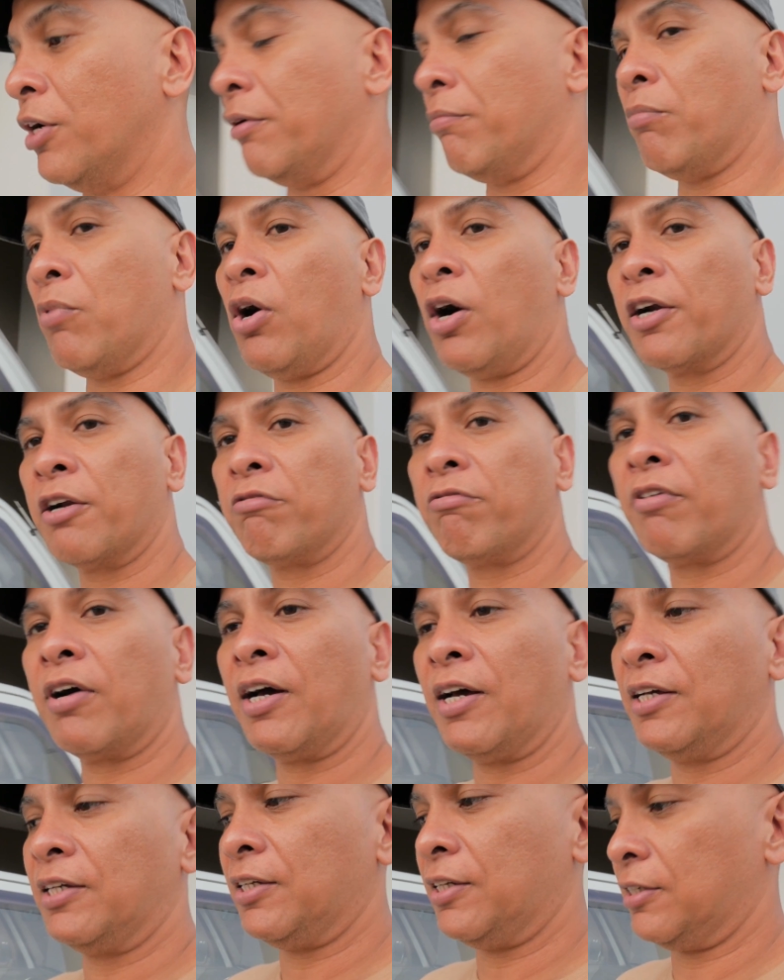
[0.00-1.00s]
and
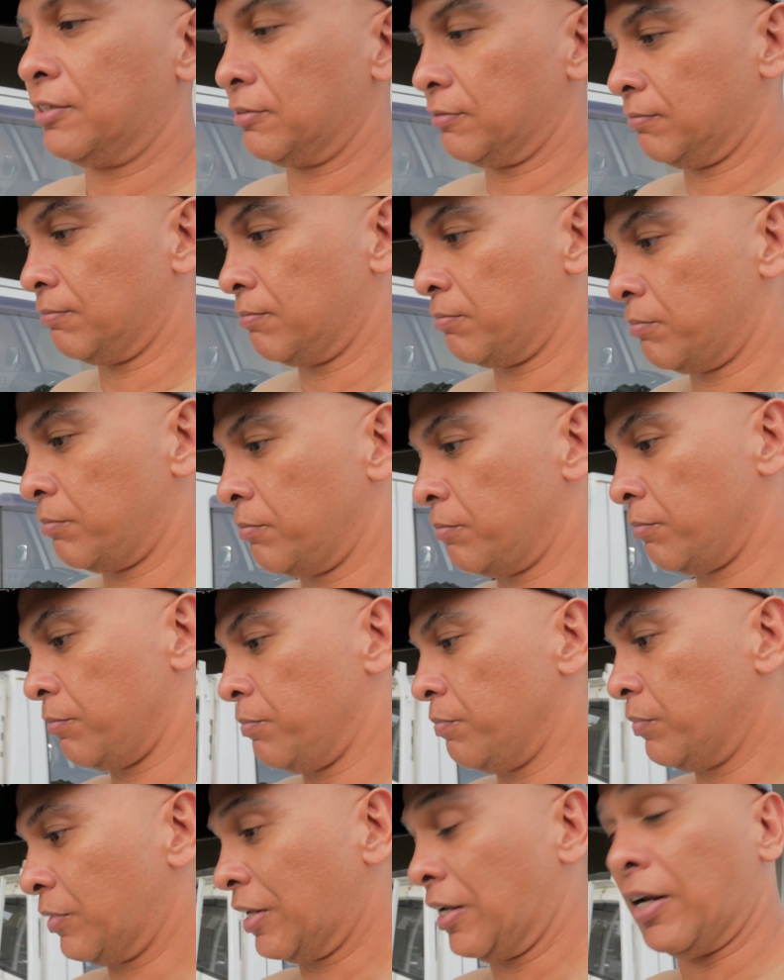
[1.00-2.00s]
modifying it,
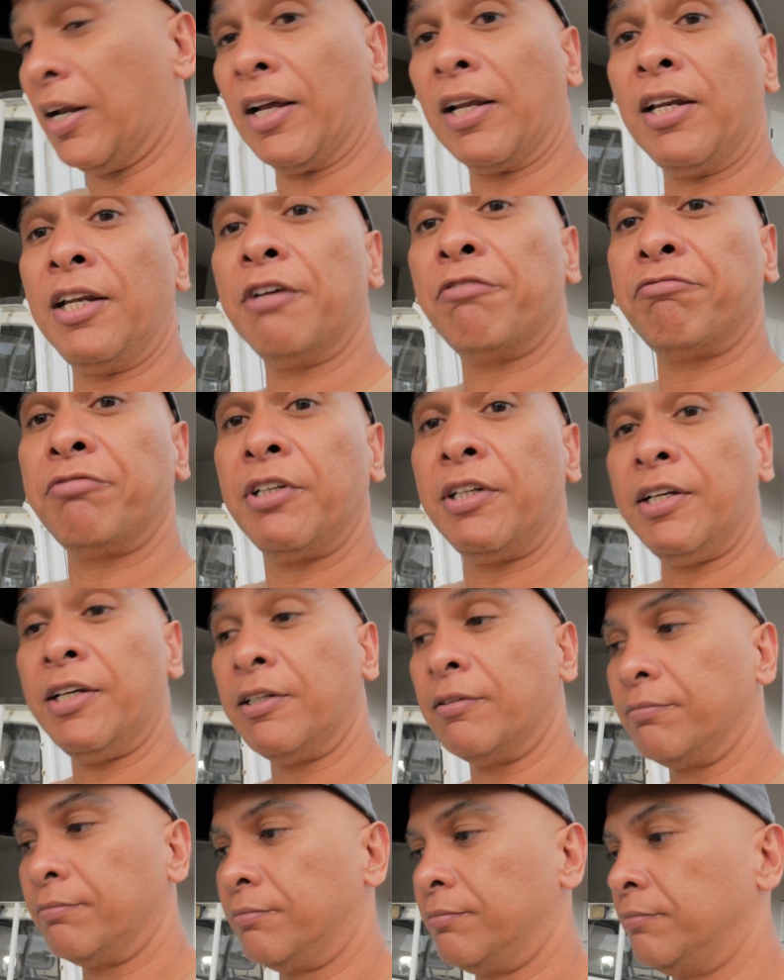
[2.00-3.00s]
like lifting
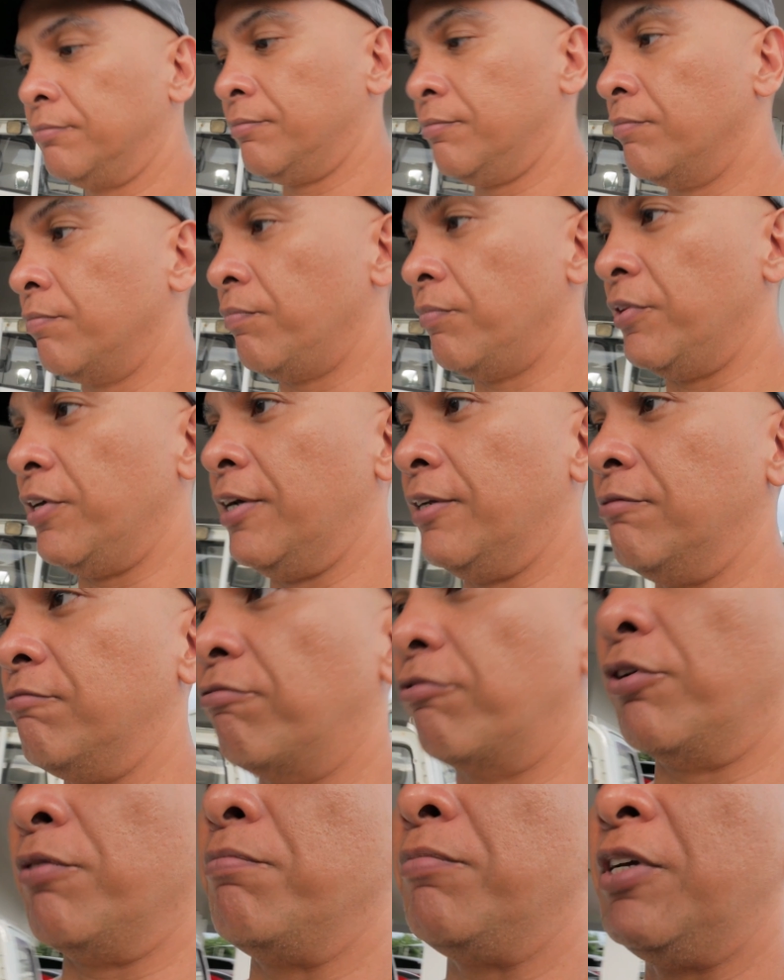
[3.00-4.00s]
it, then
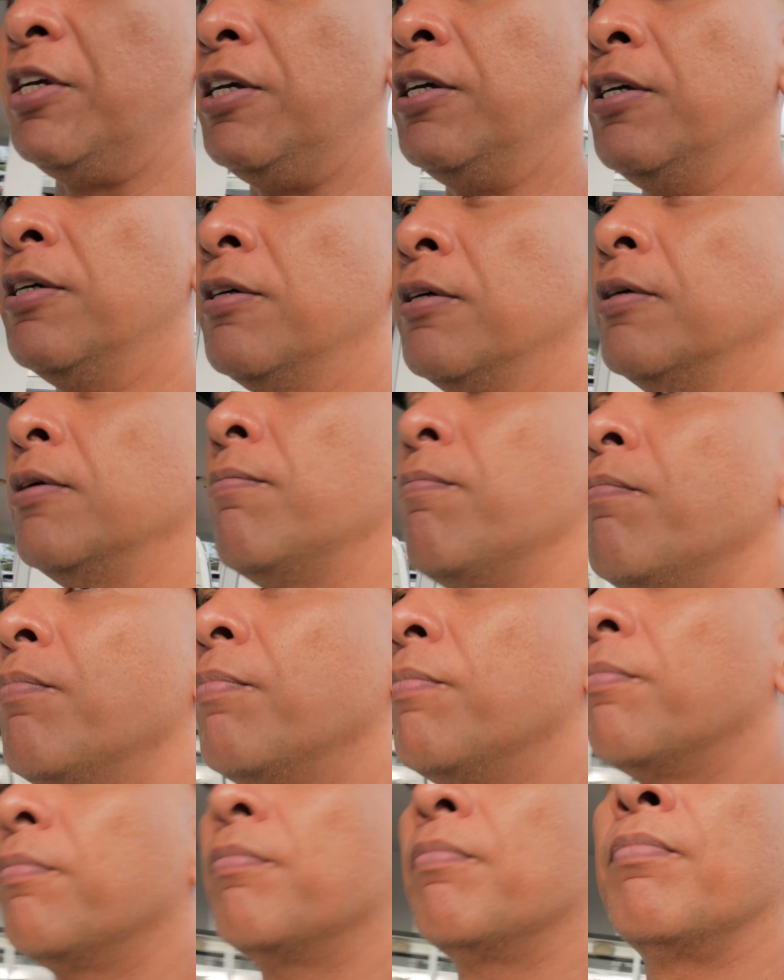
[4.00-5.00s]
for me,
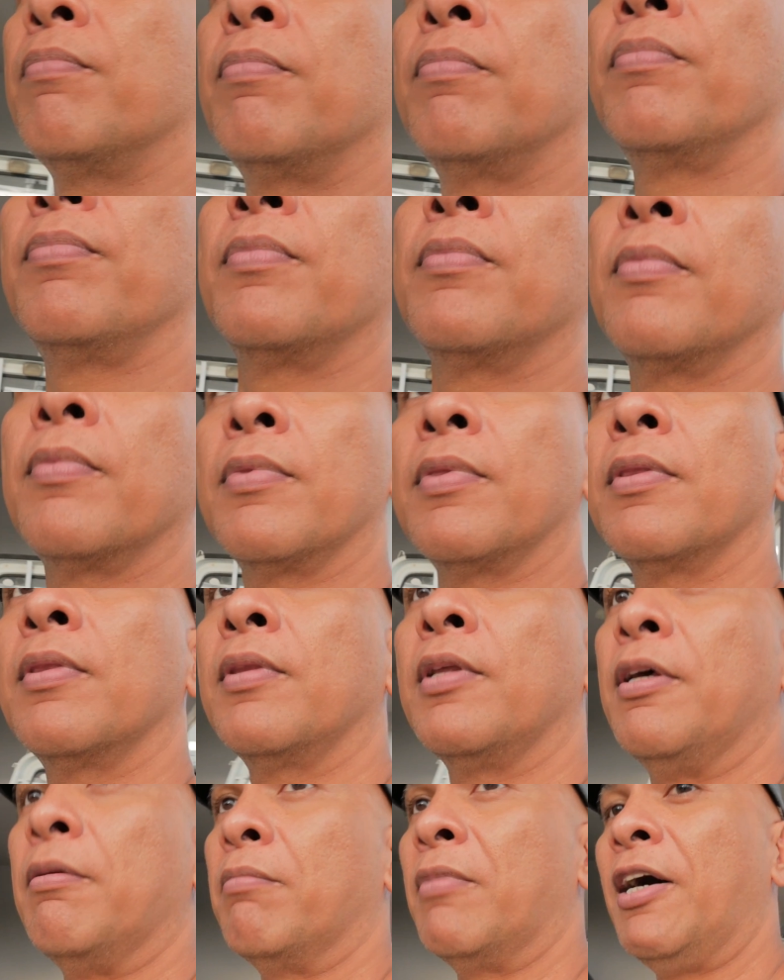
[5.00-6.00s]

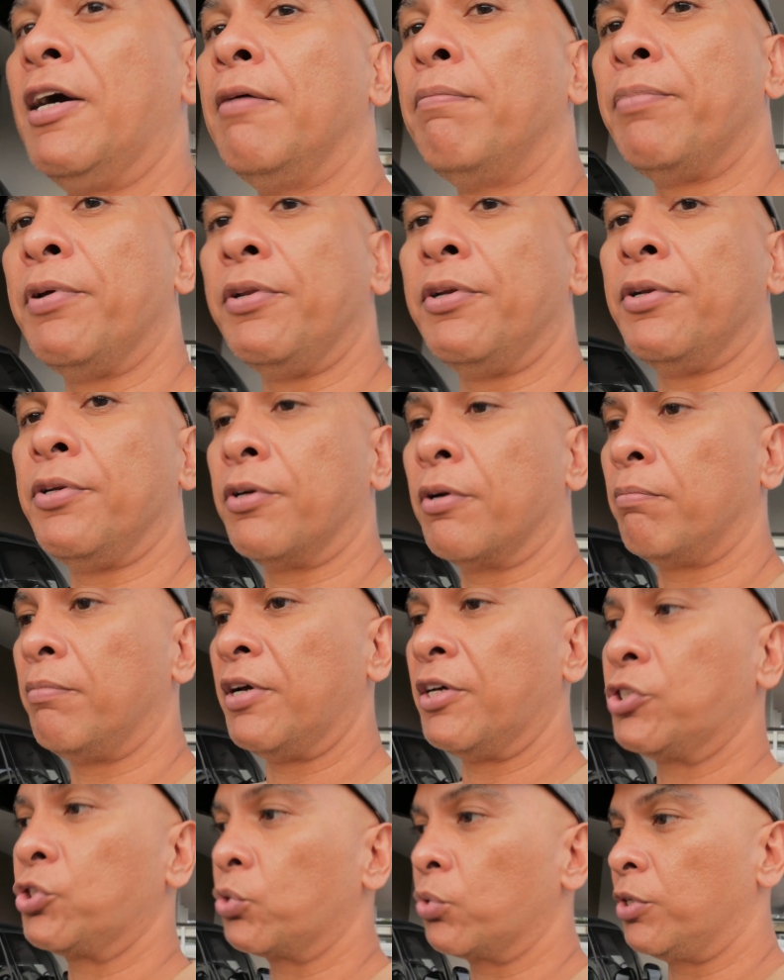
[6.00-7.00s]
in my opinion, your
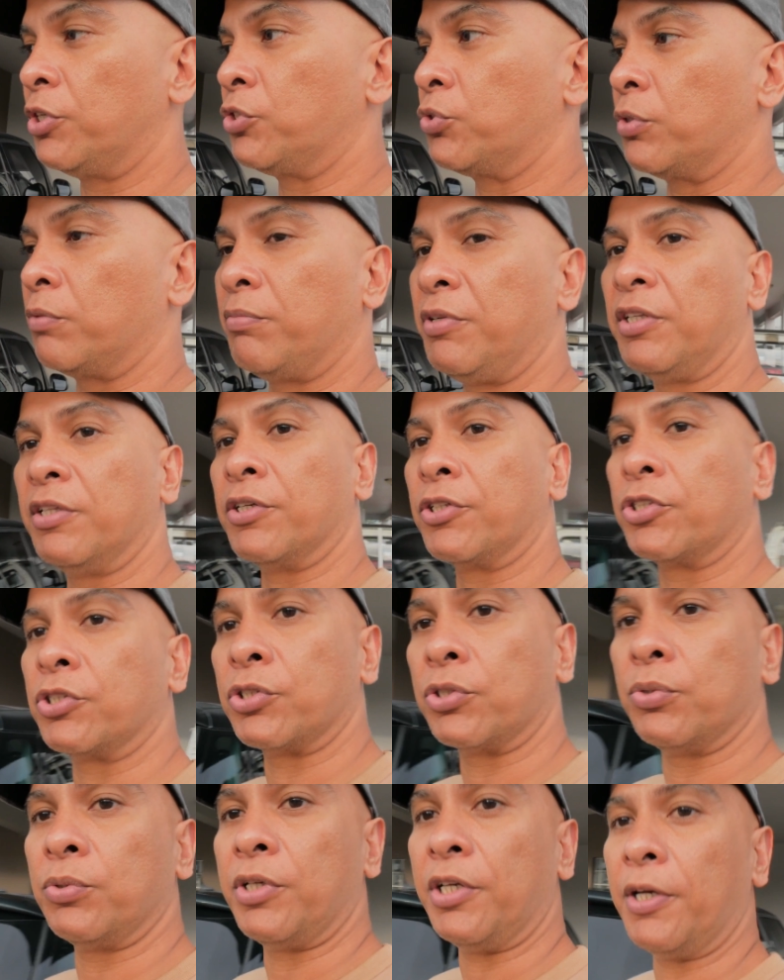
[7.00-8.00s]
best choice would be the
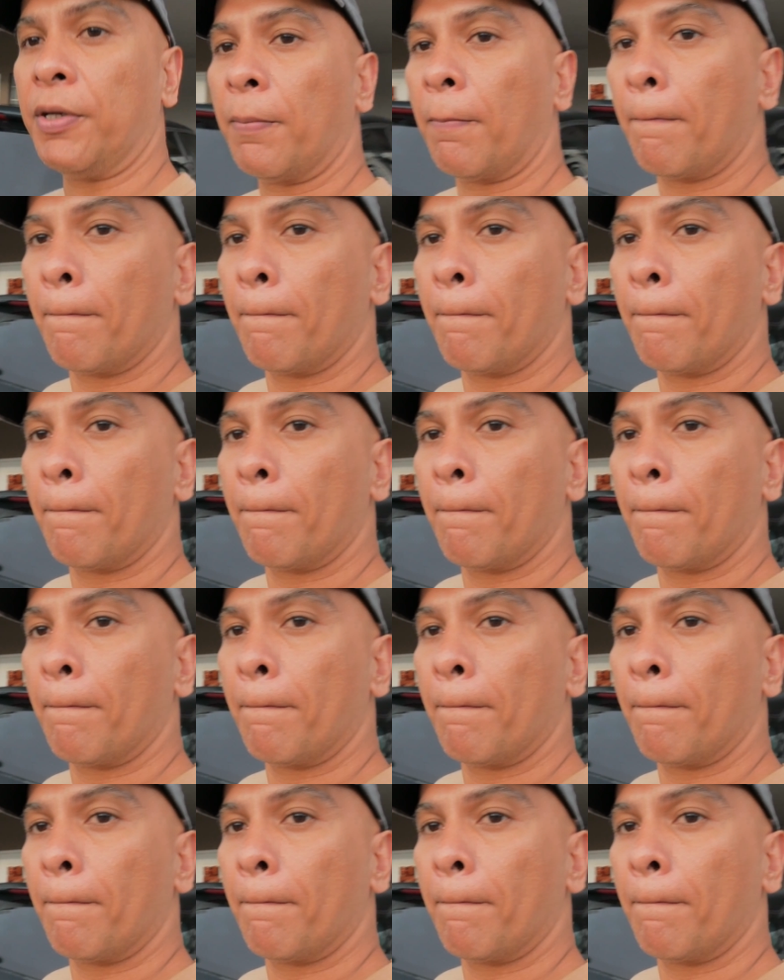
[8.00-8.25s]
Suzuki.